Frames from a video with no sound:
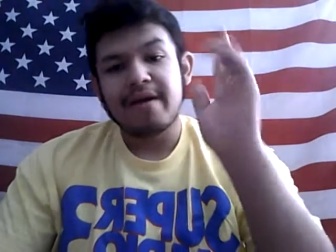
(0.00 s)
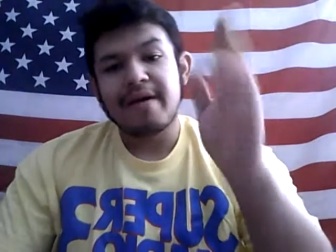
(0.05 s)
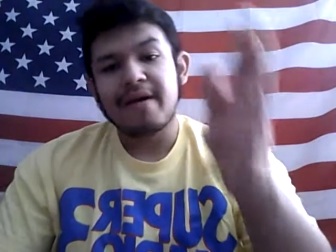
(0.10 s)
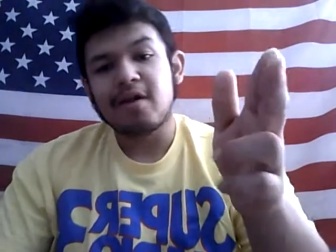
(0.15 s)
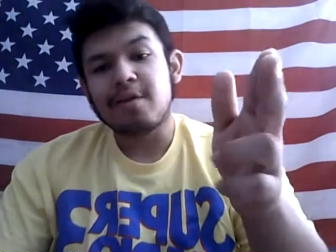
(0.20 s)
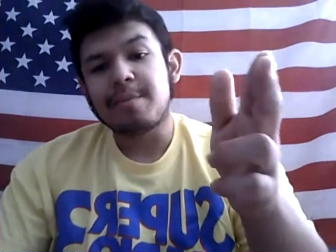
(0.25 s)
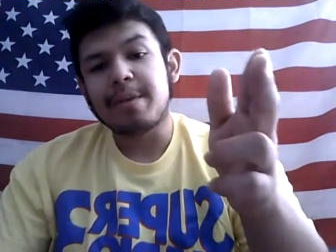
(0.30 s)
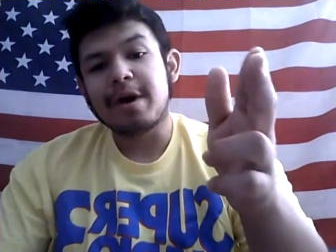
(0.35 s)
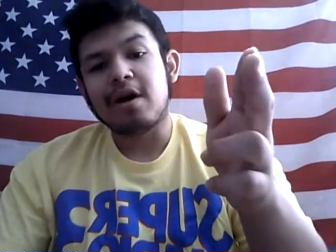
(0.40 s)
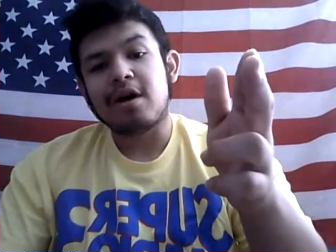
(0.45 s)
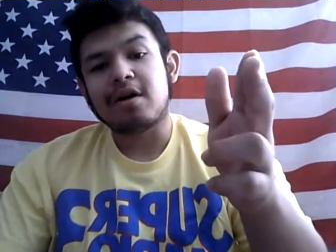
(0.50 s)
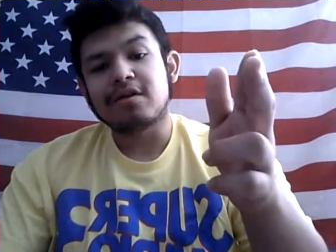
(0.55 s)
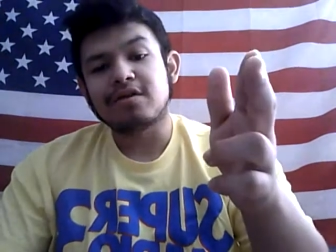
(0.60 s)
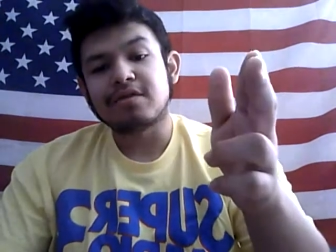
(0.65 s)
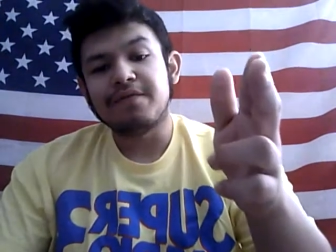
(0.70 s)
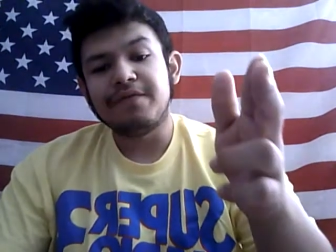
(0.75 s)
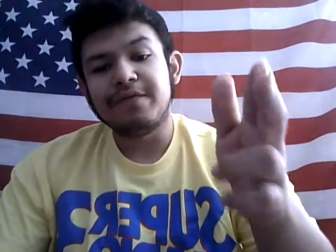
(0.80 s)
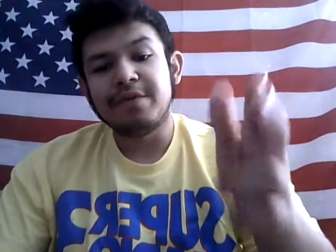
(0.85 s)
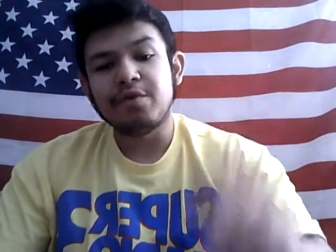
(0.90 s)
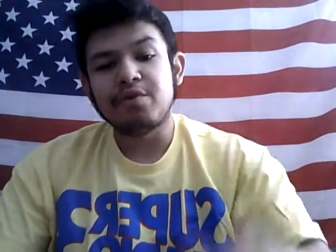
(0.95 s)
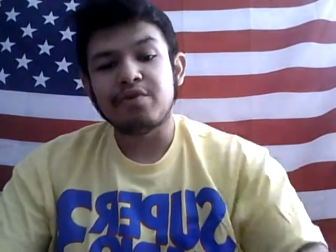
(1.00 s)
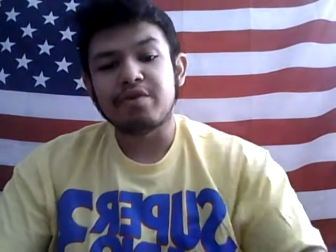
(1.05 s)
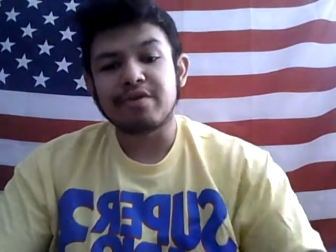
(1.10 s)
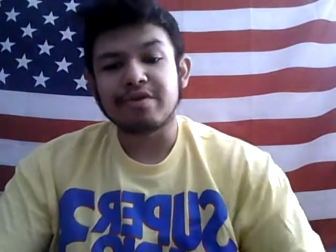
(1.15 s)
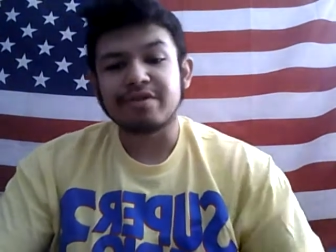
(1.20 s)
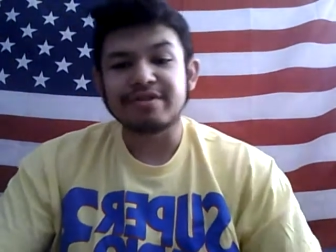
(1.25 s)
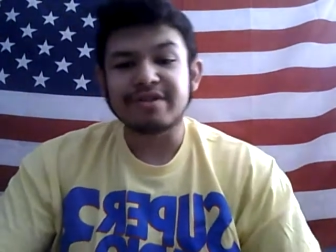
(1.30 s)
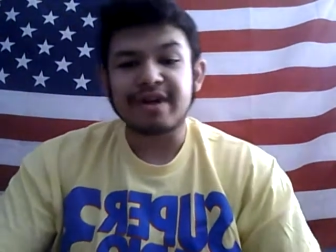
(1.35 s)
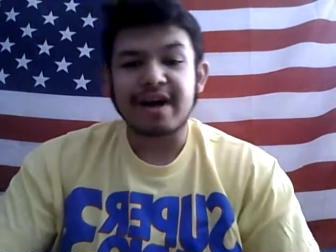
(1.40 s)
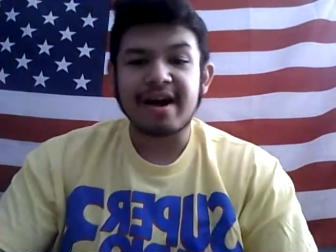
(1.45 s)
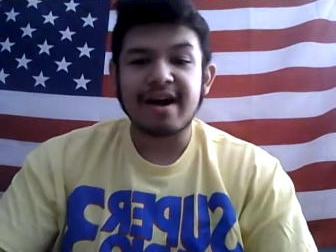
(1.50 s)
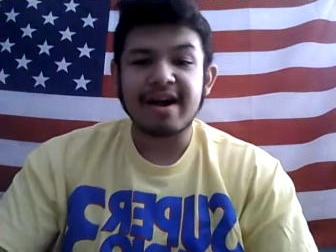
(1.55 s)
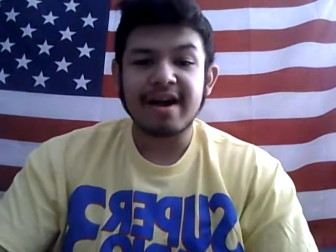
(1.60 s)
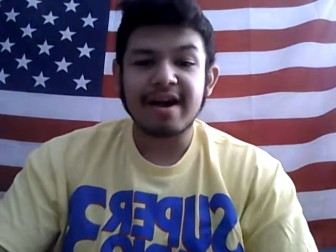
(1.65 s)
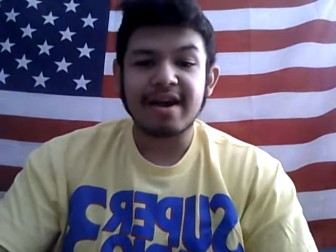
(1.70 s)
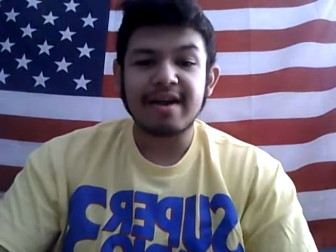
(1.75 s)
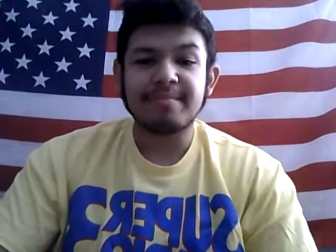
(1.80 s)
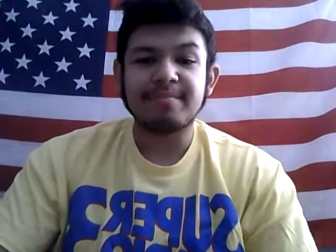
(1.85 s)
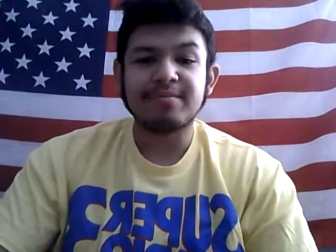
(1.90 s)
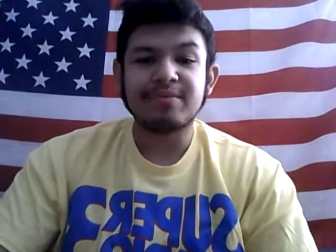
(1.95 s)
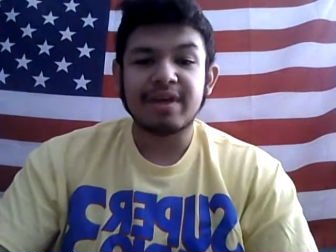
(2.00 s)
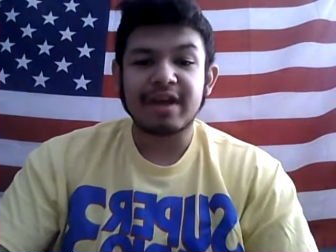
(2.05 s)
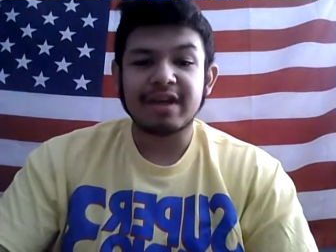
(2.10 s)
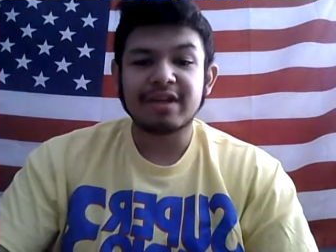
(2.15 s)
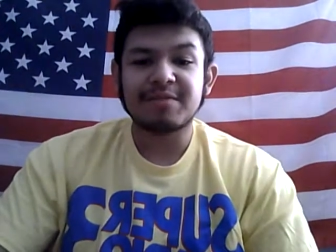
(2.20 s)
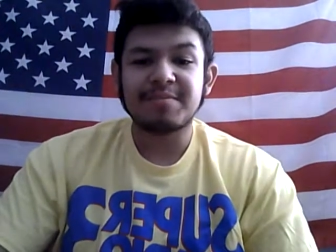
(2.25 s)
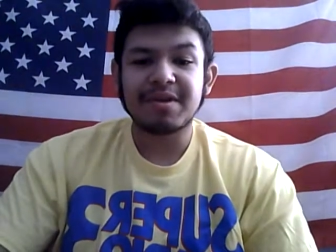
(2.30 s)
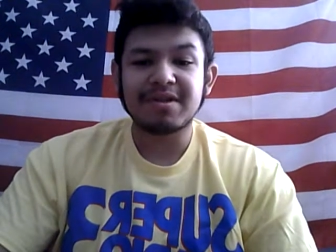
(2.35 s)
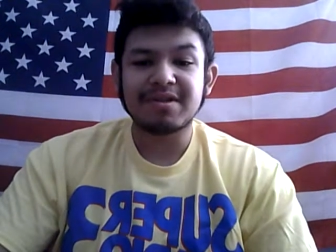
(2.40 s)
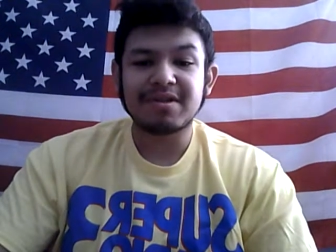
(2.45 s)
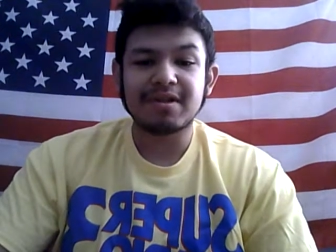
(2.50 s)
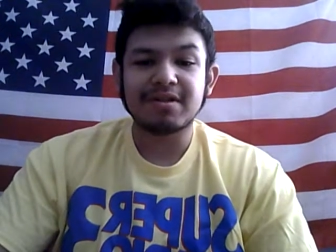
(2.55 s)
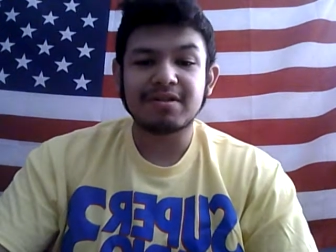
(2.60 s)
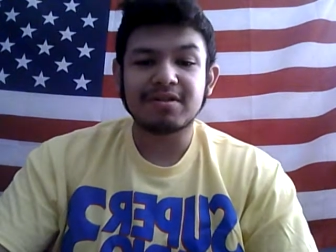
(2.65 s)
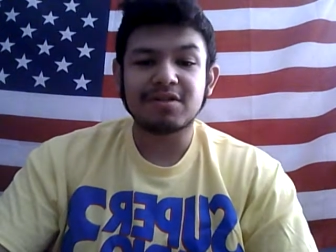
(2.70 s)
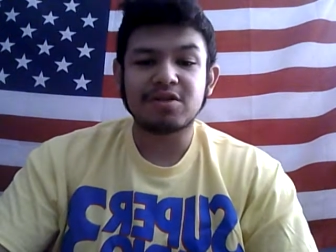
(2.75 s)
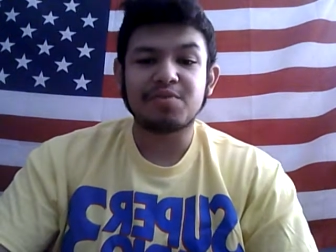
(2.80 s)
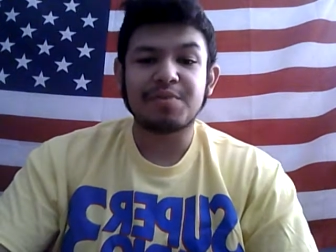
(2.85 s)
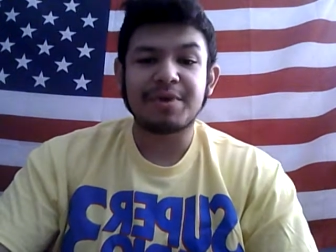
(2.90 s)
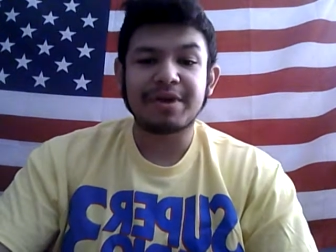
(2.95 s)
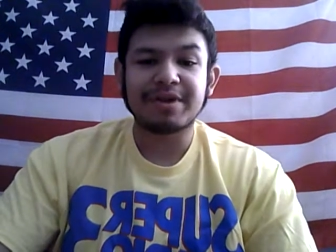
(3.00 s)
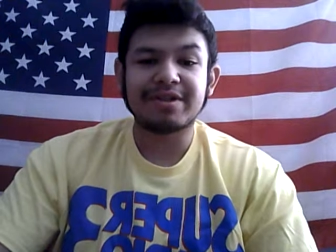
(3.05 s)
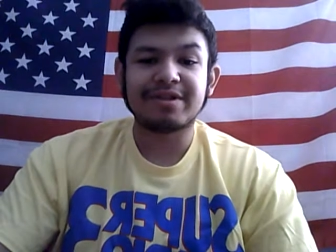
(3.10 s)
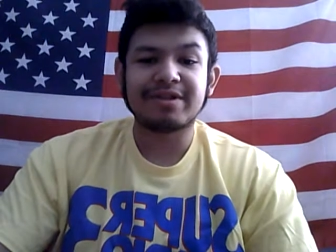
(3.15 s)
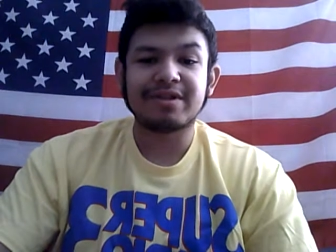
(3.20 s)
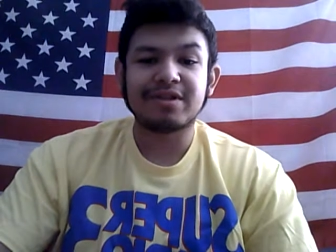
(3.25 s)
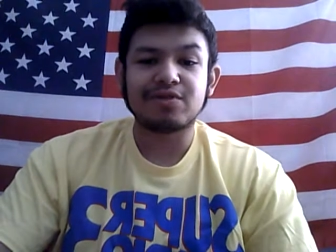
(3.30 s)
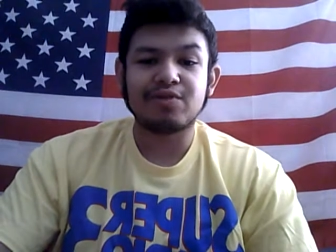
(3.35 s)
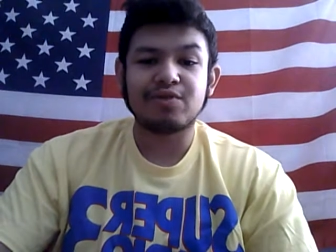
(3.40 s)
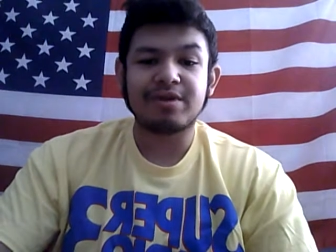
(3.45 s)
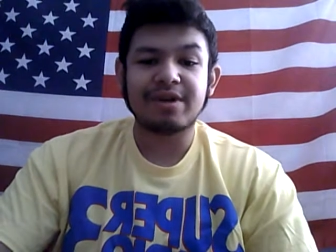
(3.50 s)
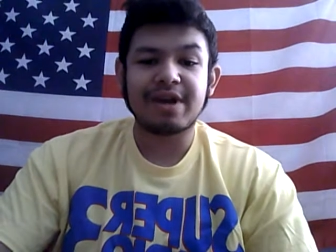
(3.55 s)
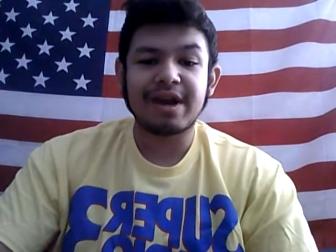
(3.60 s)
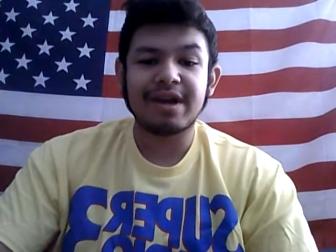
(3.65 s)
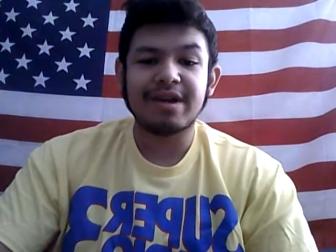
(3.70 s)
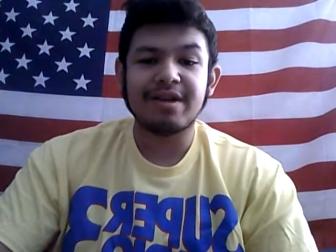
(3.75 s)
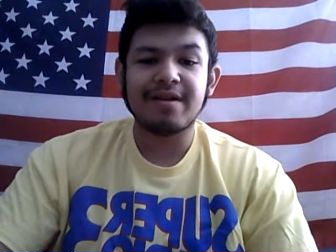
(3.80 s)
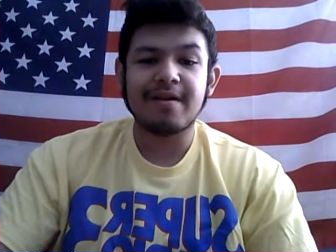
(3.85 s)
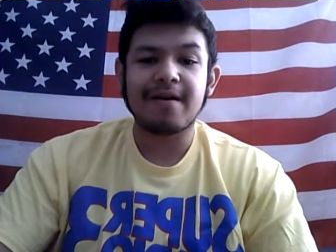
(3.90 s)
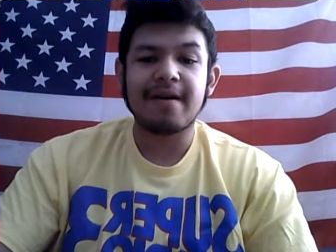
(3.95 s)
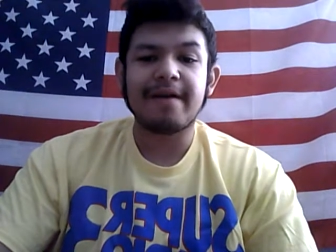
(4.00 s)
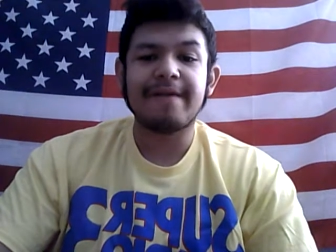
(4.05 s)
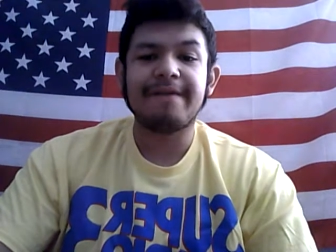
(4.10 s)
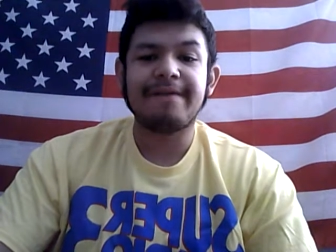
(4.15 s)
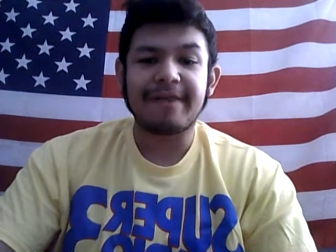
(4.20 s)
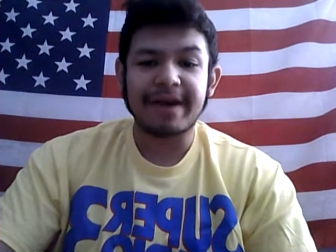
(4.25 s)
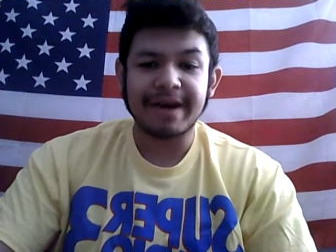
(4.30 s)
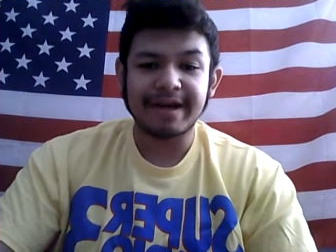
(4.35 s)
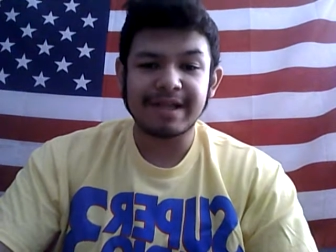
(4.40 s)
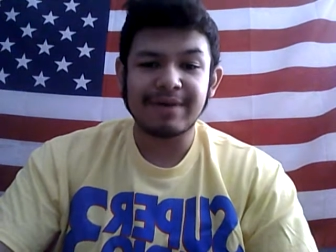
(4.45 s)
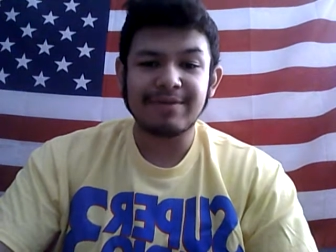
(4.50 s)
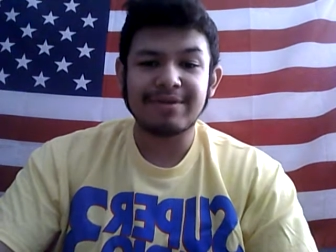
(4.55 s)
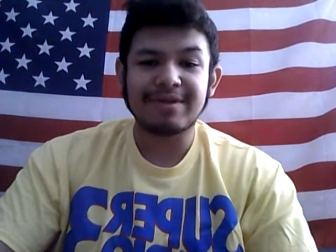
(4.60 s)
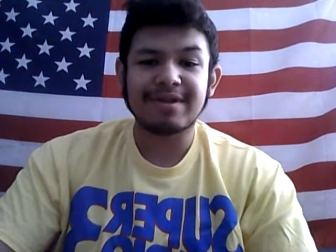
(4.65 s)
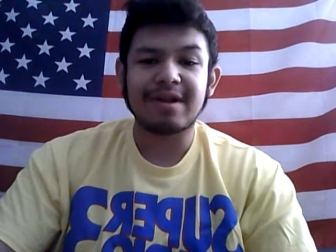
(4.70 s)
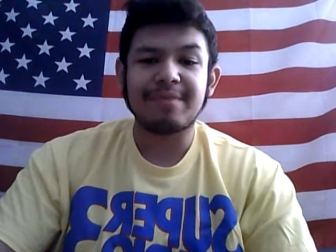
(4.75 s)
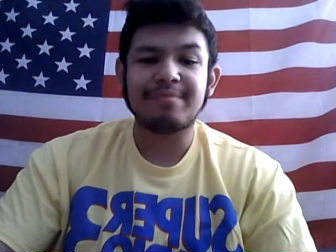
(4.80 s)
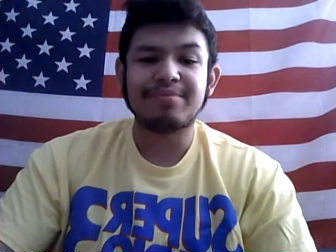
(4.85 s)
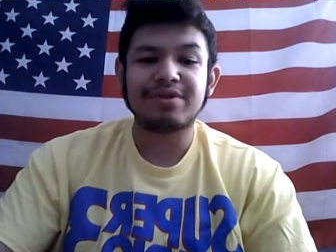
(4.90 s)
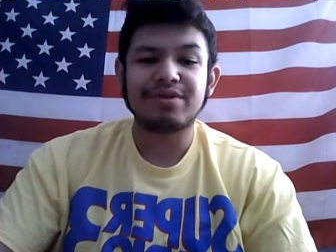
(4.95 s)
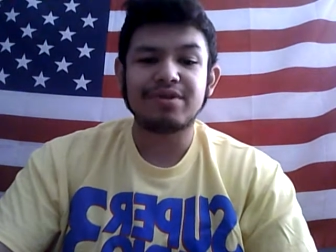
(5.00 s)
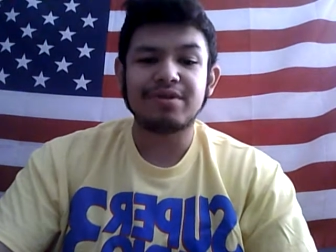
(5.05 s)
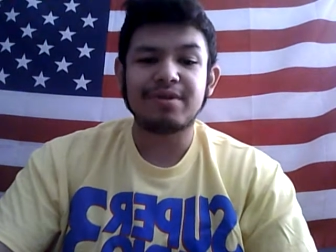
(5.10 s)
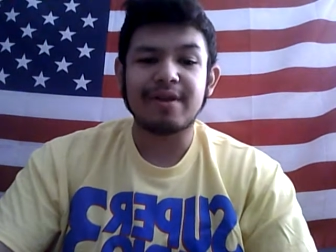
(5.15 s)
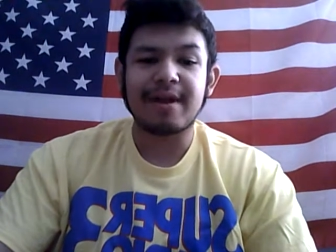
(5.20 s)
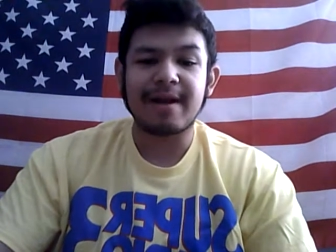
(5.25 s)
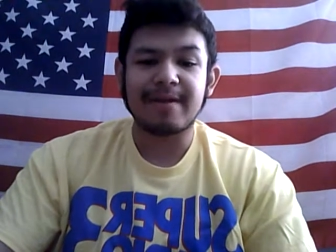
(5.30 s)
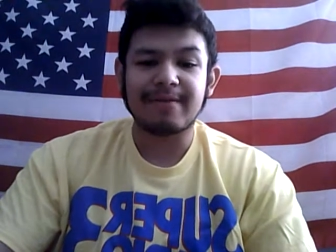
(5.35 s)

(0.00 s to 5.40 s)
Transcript: Hello, my awesome viewers. I'm SB6, Suppressor619 here, finally with an episode.